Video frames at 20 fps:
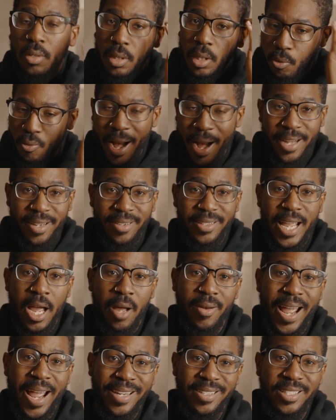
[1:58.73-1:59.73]
writing
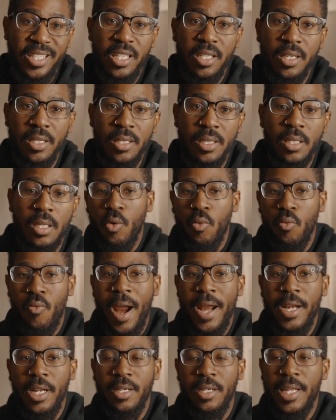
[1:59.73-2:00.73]
down ideas,
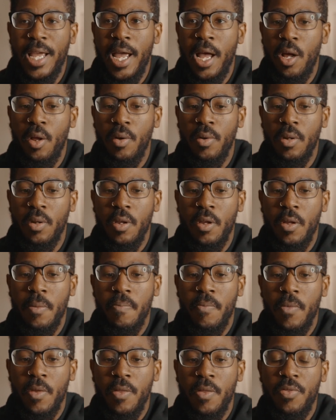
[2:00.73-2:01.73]
writing down
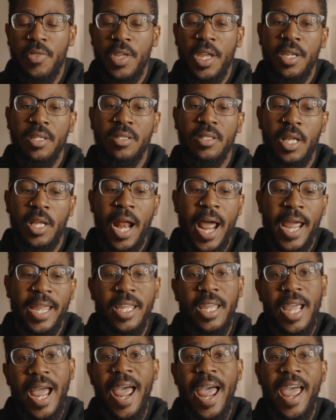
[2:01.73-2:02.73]
things that
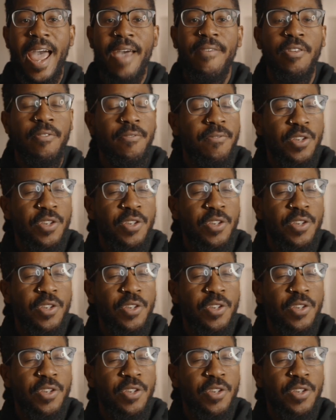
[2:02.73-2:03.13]
I haven't